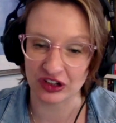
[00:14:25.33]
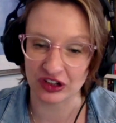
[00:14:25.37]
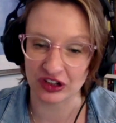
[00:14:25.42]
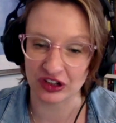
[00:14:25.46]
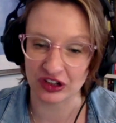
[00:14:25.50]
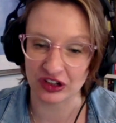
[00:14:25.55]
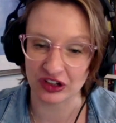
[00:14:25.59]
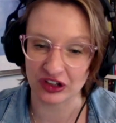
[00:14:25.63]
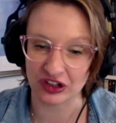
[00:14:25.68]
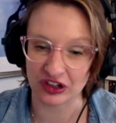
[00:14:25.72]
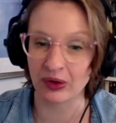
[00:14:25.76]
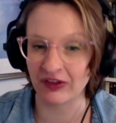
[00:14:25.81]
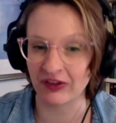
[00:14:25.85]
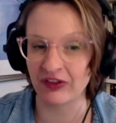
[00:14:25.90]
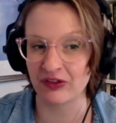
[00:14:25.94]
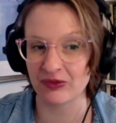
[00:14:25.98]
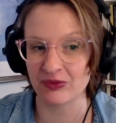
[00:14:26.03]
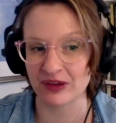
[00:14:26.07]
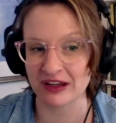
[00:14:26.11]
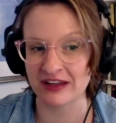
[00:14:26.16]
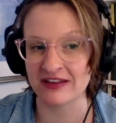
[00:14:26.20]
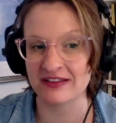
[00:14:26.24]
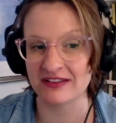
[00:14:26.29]
It's one of the
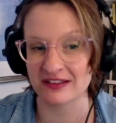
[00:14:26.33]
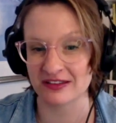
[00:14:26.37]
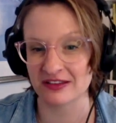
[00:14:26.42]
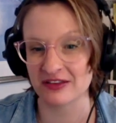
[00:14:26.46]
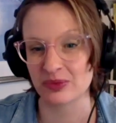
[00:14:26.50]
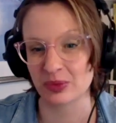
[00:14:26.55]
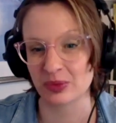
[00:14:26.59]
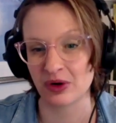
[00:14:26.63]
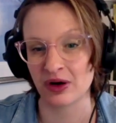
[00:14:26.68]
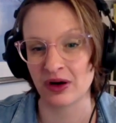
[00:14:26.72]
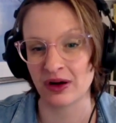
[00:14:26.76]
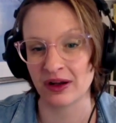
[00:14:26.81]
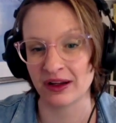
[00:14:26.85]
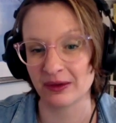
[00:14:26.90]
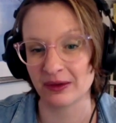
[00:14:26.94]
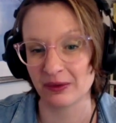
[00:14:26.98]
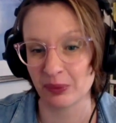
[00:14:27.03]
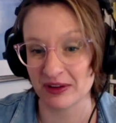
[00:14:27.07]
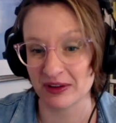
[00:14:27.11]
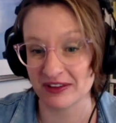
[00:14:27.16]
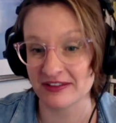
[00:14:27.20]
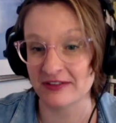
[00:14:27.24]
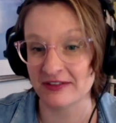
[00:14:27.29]
reasons why
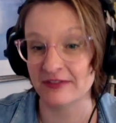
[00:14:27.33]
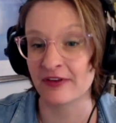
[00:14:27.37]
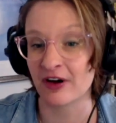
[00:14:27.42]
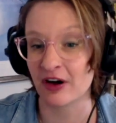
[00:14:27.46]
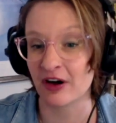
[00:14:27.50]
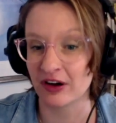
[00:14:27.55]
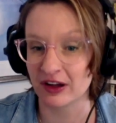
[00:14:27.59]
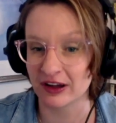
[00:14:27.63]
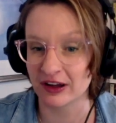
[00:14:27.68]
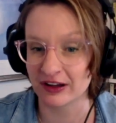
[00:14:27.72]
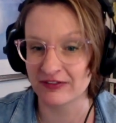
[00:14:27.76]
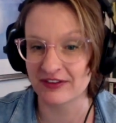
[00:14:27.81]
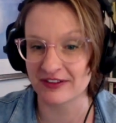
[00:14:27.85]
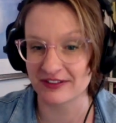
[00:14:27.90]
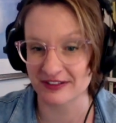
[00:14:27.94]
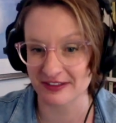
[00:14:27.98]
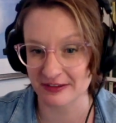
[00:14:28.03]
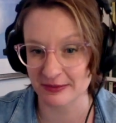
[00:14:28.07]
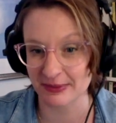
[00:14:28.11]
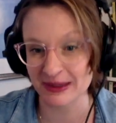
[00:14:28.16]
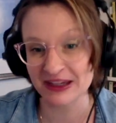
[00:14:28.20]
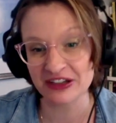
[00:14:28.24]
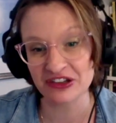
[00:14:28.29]
we survived as a
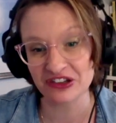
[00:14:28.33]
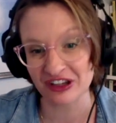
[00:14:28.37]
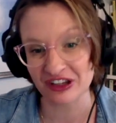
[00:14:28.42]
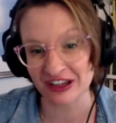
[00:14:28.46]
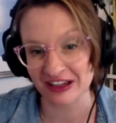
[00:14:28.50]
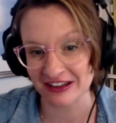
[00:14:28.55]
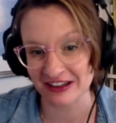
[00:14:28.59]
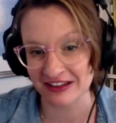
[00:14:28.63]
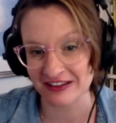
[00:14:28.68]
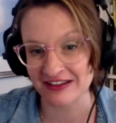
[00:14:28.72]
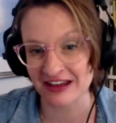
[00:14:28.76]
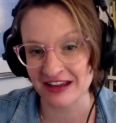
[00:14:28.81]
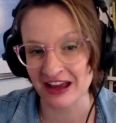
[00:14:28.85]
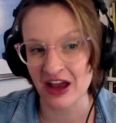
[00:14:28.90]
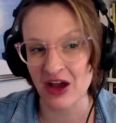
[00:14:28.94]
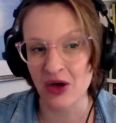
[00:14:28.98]
species,